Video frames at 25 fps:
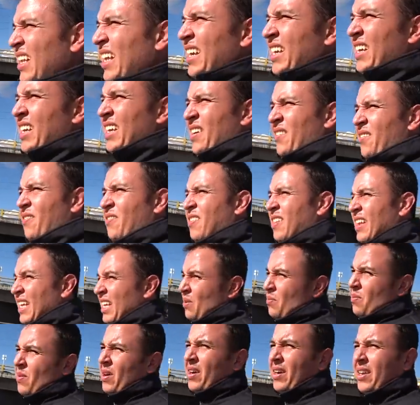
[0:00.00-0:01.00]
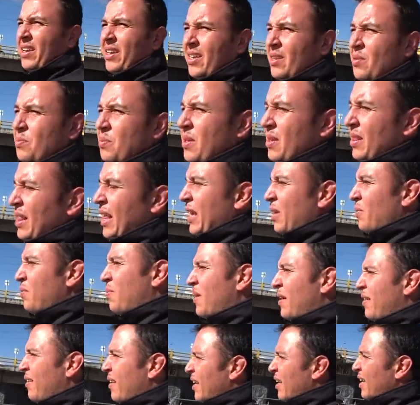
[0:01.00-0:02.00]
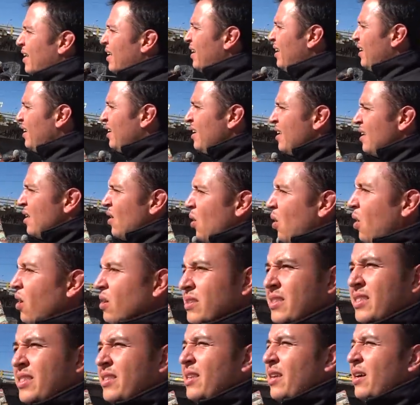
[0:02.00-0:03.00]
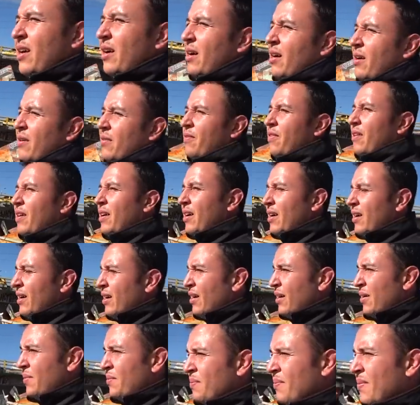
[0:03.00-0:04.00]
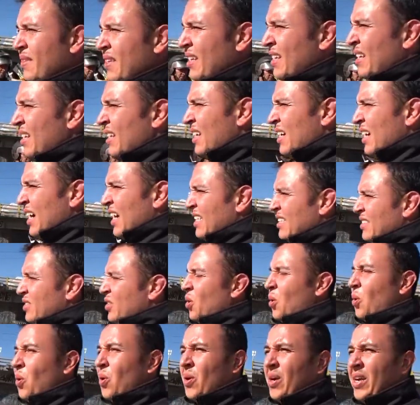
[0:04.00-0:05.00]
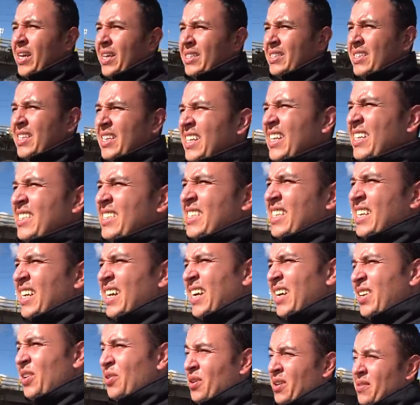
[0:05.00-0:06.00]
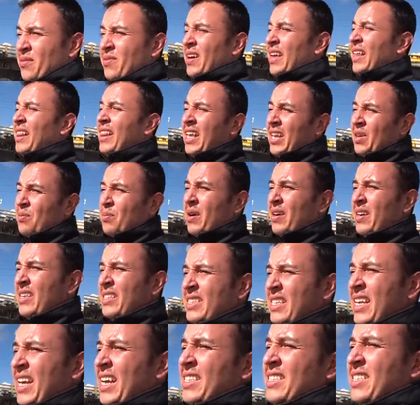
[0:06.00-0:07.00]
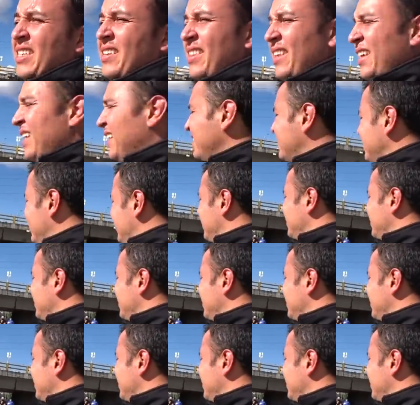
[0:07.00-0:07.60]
like a flea market, but like very old stuff and toys, and it's you can find like very sketchy things.